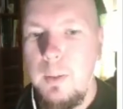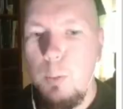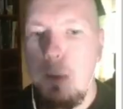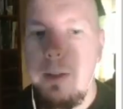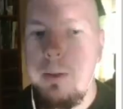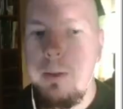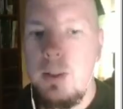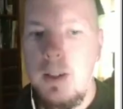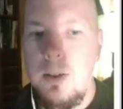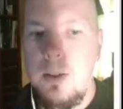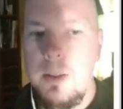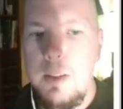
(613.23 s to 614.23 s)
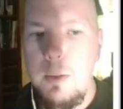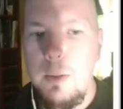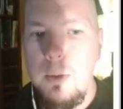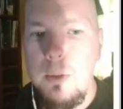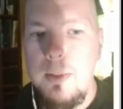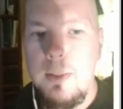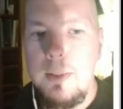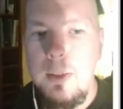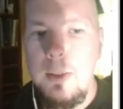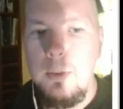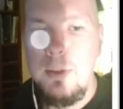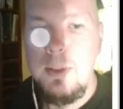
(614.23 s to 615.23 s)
actually do is use this